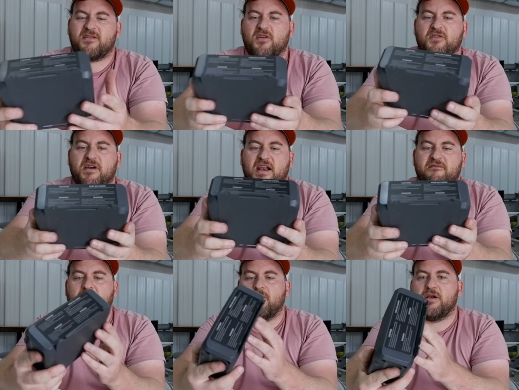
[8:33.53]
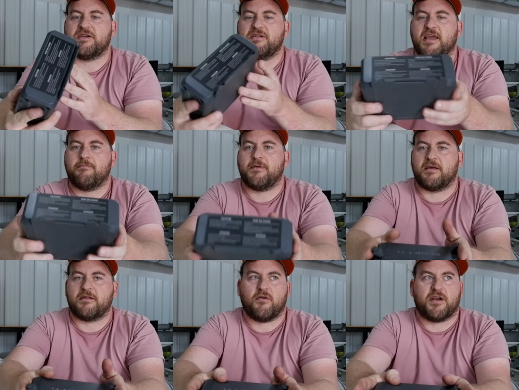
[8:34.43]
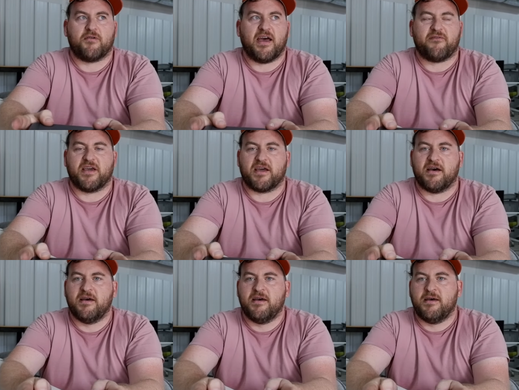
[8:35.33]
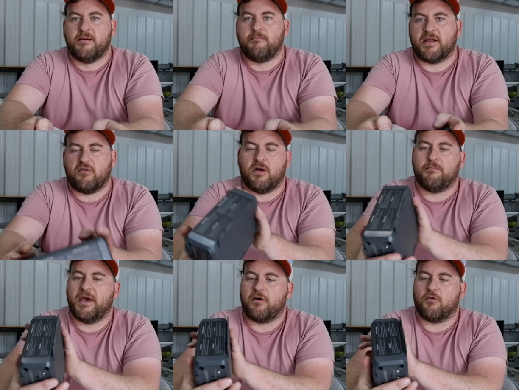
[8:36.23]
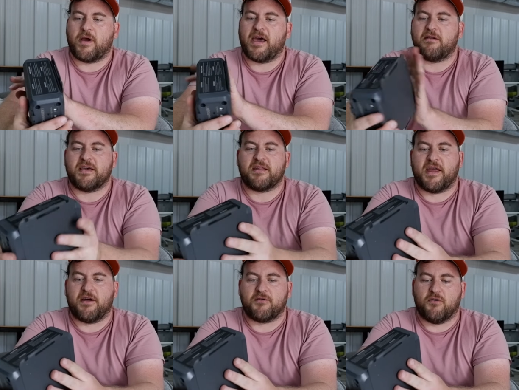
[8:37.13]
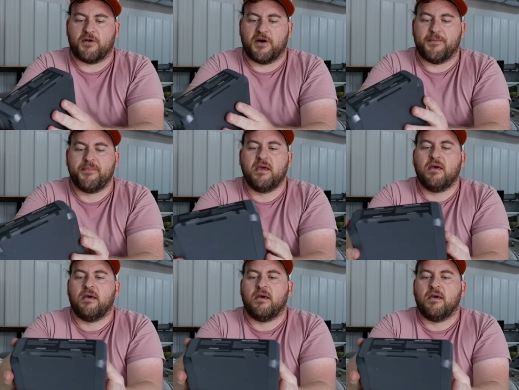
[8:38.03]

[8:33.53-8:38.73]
It's also kind of vibration damping, so I don't have like a metal on metal rattling sound going on.